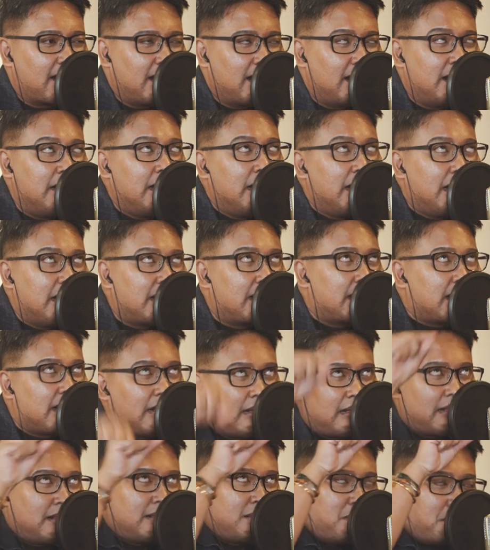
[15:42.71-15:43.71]
a
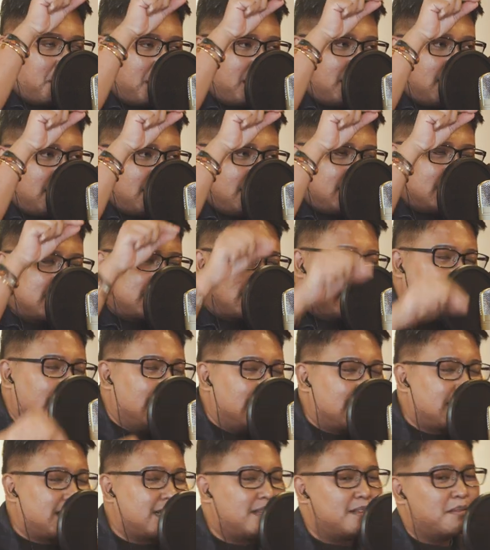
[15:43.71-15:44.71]
little bit, just a
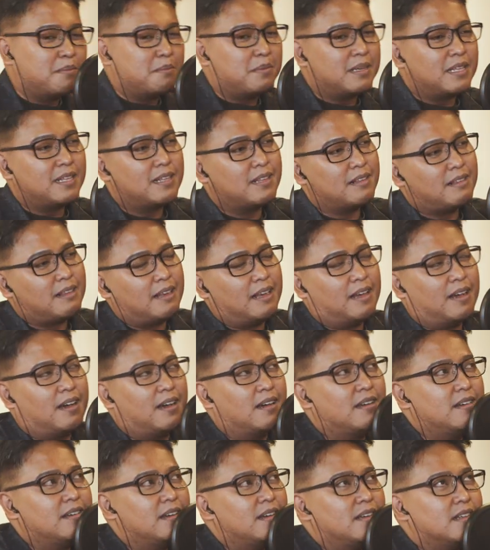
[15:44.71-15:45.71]
little bit. Yeah.